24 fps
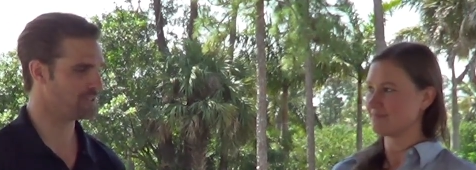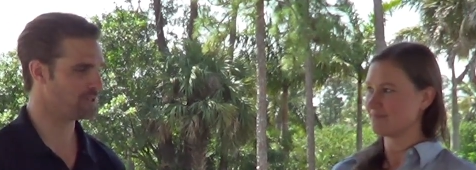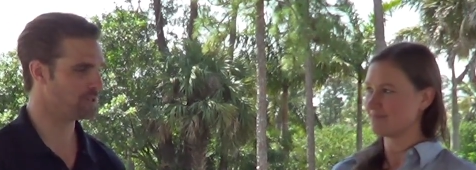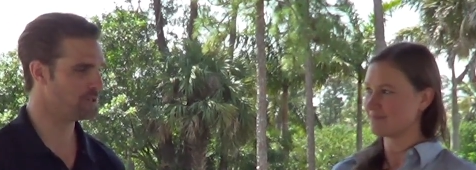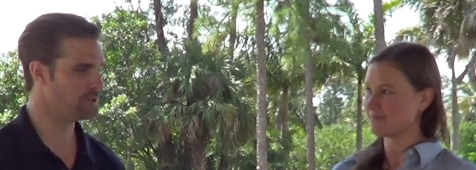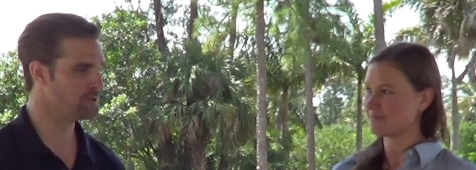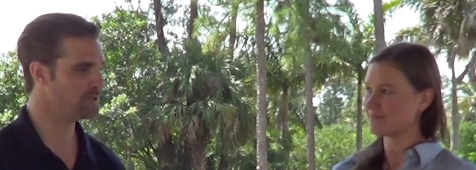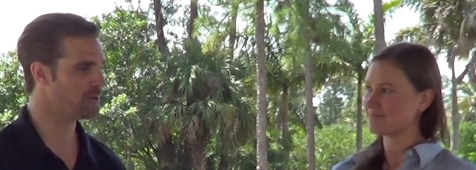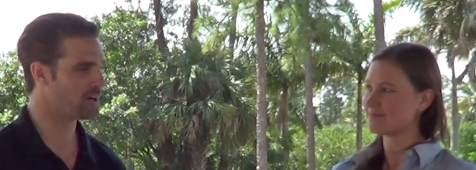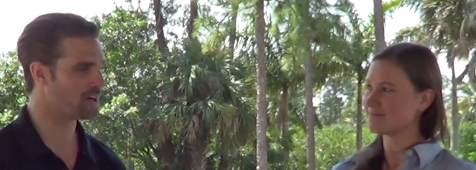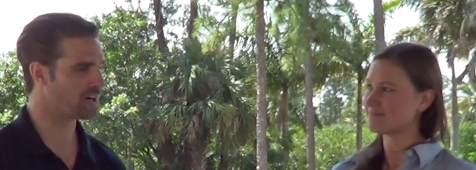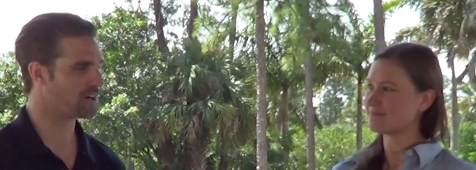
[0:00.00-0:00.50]

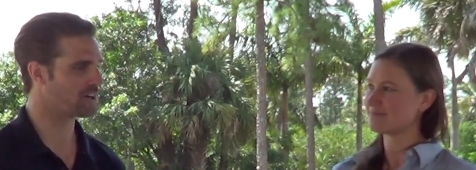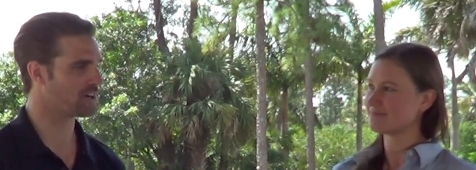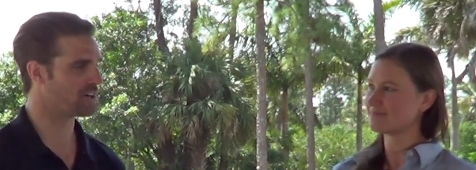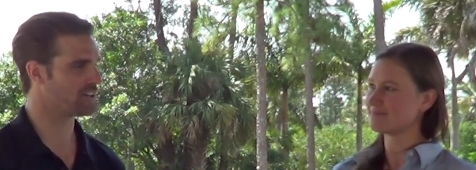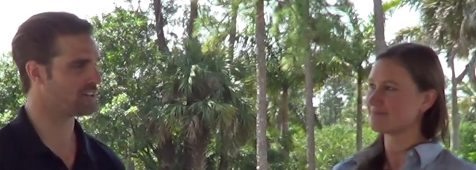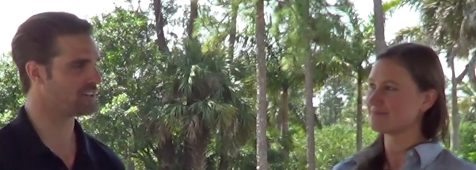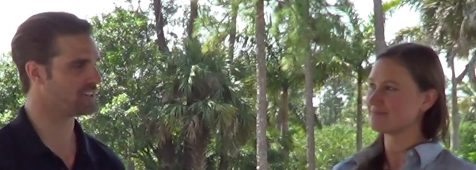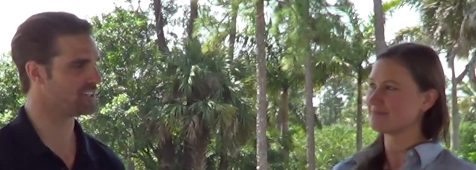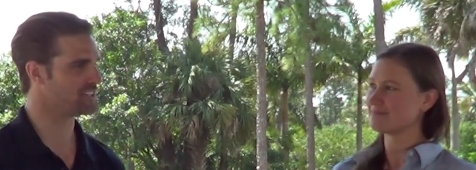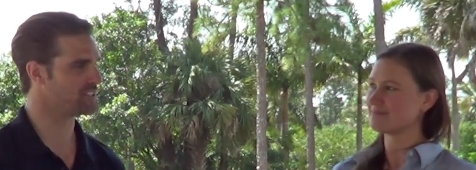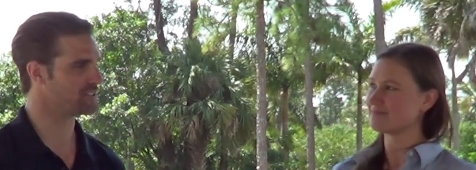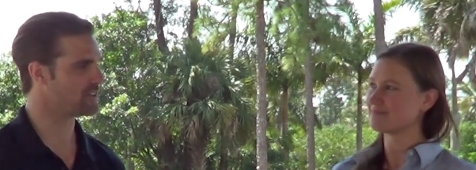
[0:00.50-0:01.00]
Speaker 1: who
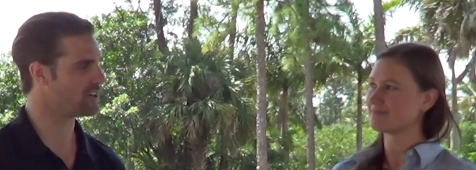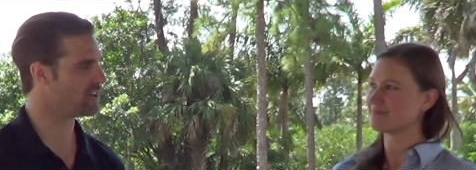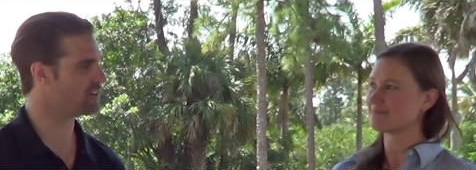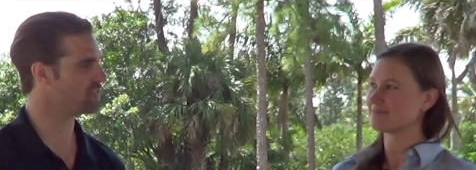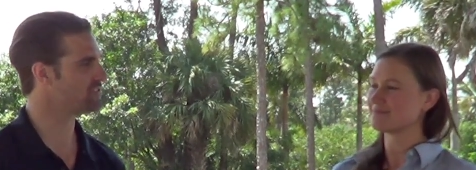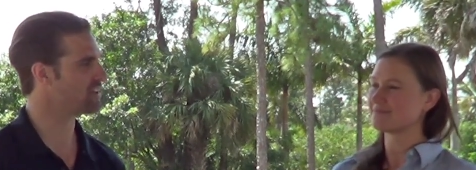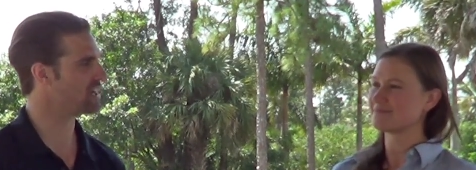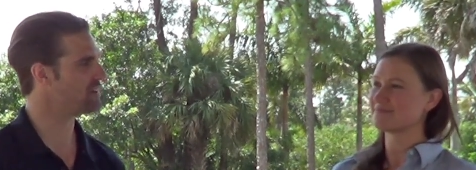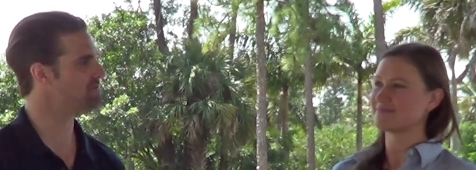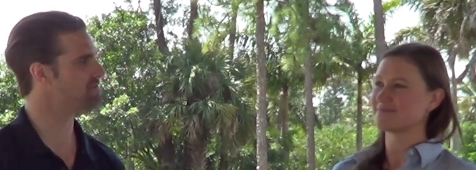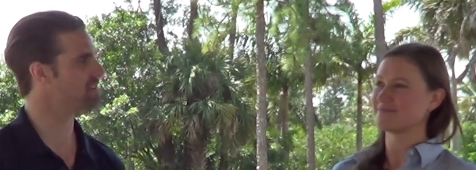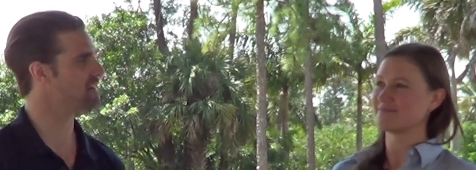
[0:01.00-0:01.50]
are your
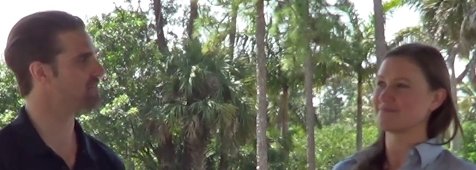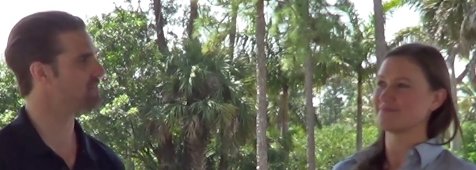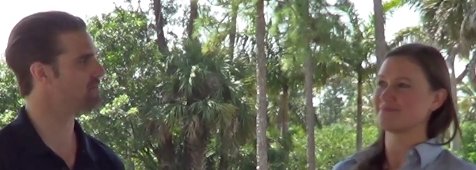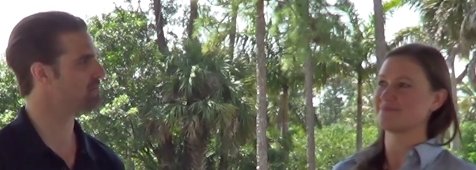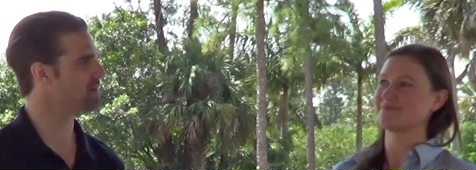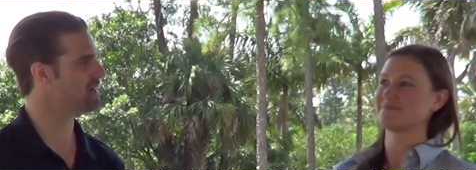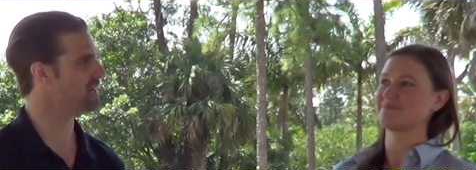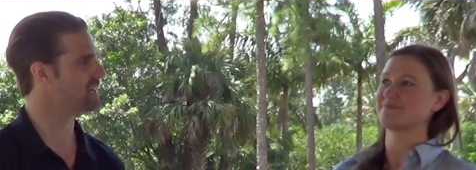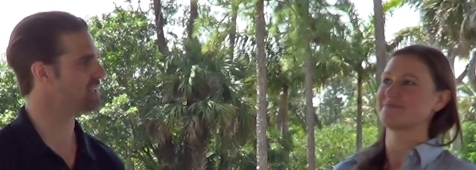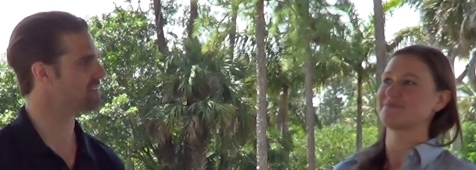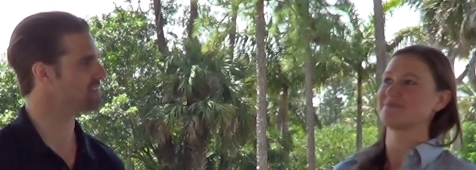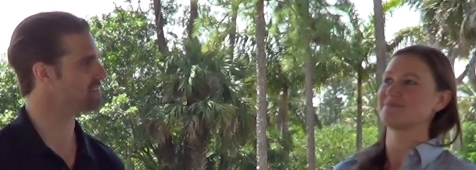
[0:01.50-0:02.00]
all-time favorite
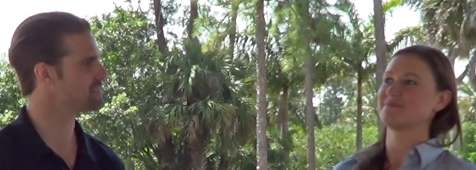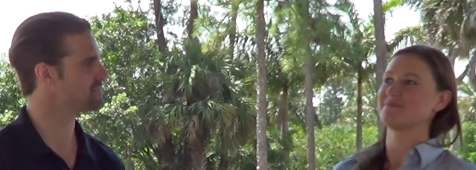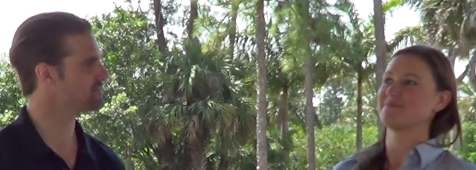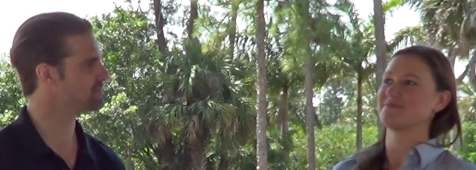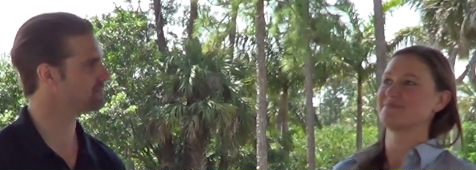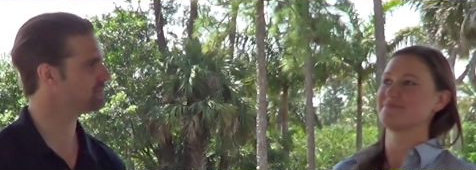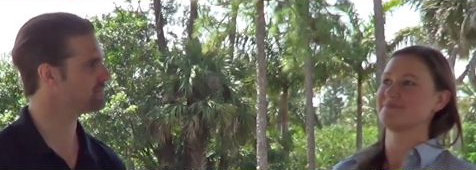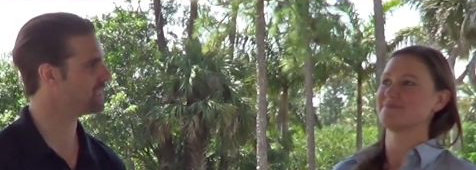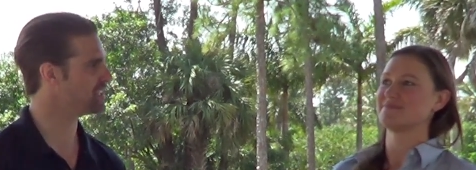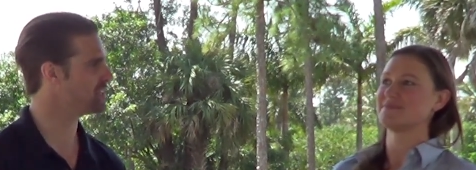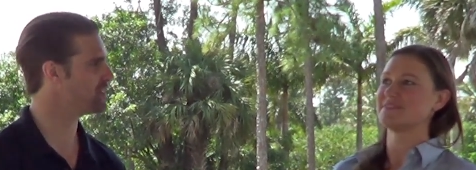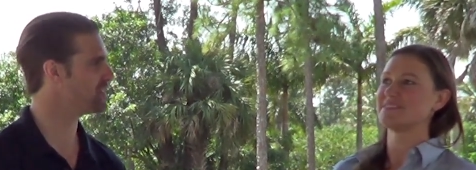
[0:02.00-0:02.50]
bands?
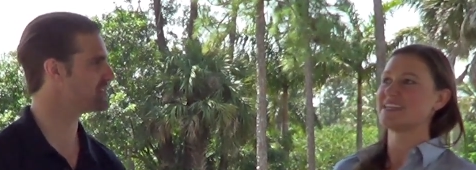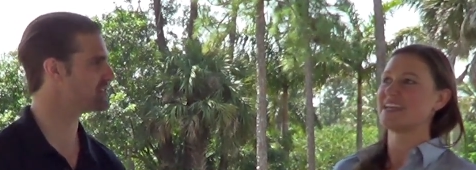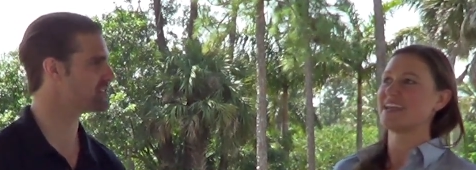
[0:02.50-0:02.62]
I know